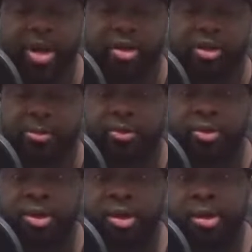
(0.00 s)

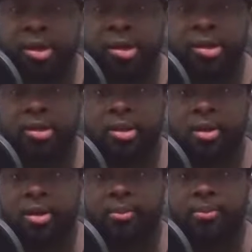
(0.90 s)
remarkable.
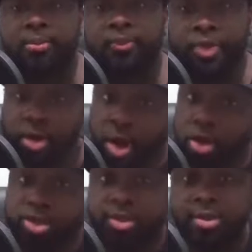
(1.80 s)
For the
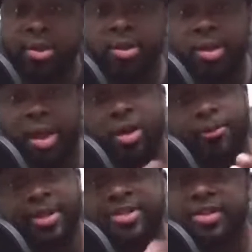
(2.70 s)
culture, I
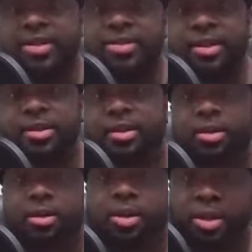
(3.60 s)
hope that Jay-Z